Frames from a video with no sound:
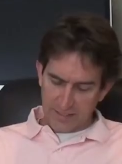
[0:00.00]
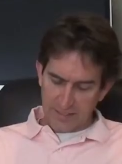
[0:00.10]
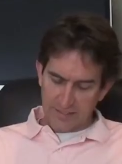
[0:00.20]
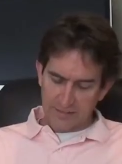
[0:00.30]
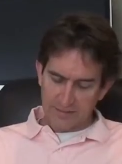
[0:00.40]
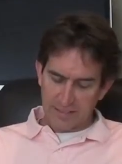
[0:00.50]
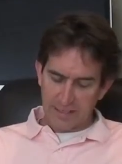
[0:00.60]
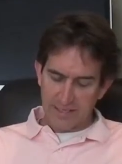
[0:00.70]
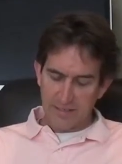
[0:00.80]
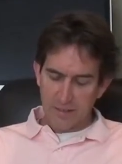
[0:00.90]
he is
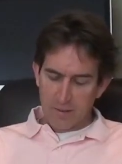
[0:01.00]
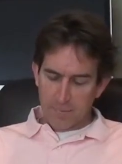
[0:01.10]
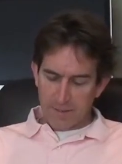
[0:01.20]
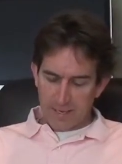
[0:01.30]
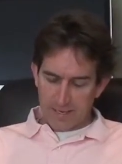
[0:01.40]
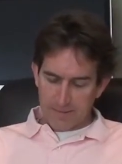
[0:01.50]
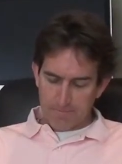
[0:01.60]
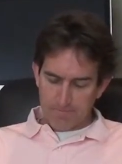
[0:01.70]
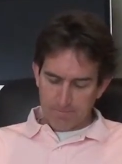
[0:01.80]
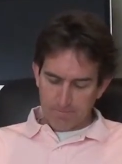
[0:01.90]
a
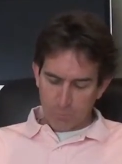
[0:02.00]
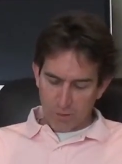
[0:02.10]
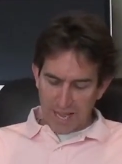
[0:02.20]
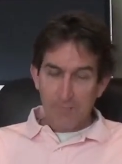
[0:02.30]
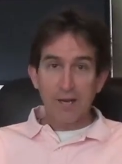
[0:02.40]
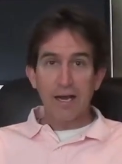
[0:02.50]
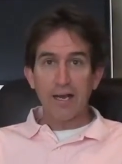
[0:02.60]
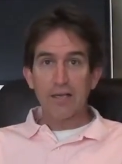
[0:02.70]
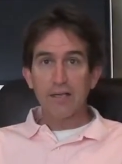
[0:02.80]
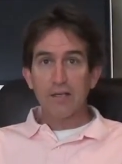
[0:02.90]

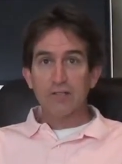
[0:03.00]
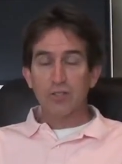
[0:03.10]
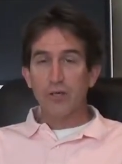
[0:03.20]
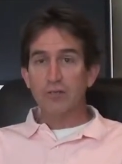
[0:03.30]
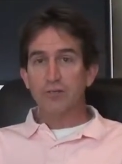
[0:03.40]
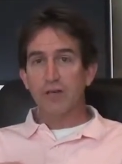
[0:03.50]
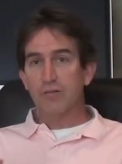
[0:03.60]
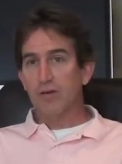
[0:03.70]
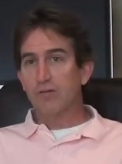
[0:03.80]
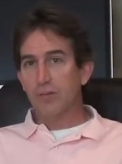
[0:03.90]
rabbi, so he was
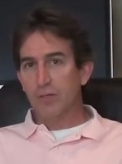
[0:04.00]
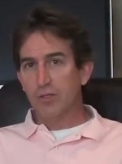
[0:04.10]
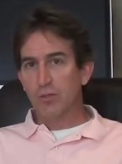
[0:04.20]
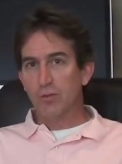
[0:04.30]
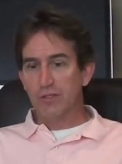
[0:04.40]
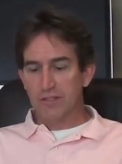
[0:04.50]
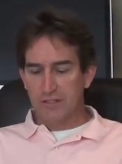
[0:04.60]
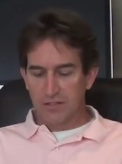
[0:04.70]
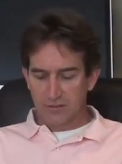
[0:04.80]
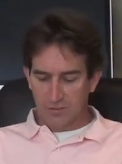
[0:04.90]
very, very familiar with the
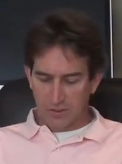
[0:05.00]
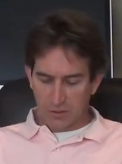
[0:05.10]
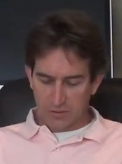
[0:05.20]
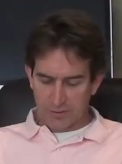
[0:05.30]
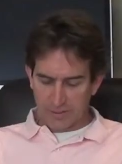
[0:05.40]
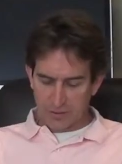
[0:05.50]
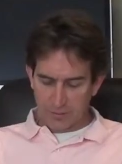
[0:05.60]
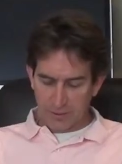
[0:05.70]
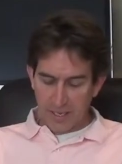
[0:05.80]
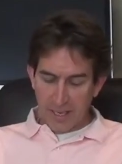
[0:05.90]
teachings of the Old
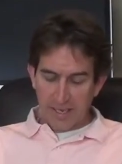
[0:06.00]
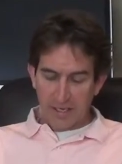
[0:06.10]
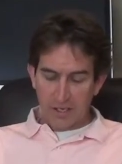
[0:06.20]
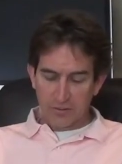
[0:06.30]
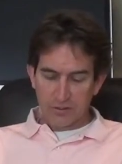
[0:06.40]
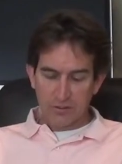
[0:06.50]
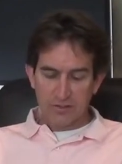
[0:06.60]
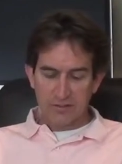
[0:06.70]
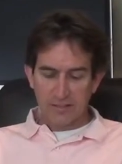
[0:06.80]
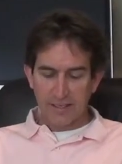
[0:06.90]
Testament. And it also
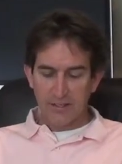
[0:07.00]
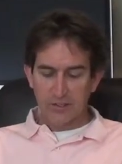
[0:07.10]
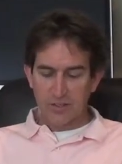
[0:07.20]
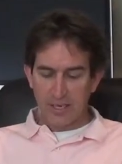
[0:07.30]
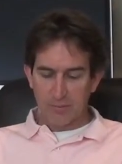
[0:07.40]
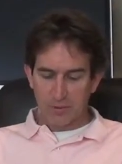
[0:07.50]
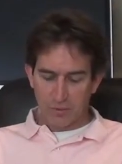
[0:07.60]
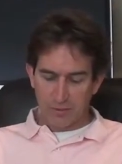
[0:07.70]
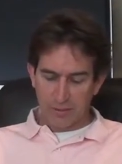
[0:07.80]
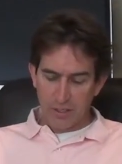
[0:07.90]
says later in chapter
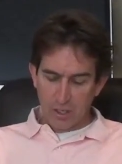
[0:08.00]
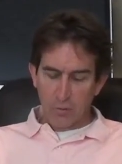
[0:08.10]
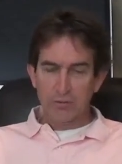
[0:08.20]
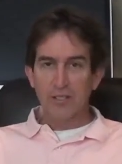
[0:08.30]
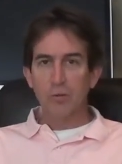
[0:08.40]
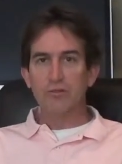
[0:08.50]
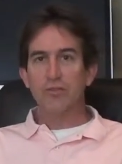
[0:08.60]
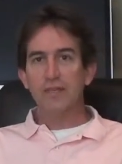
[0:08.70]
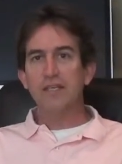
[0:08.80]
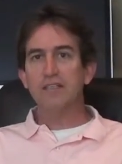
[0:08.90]
3, he
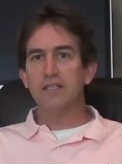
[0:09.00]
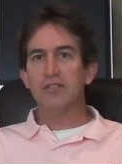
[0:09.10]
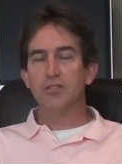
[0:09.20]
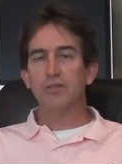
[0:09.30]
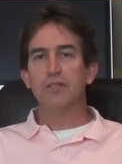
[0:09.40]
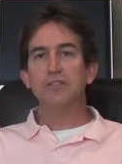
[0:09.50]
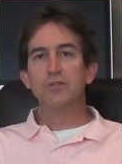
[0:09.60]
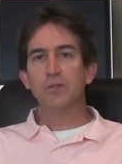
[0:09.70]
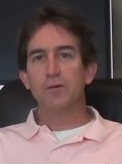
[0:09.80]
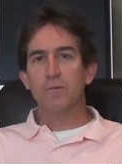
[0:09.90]
was the teacher of
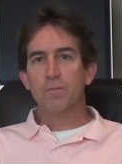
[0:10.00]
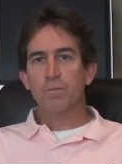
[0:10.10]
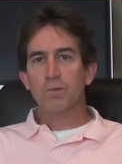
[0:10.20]
Israel.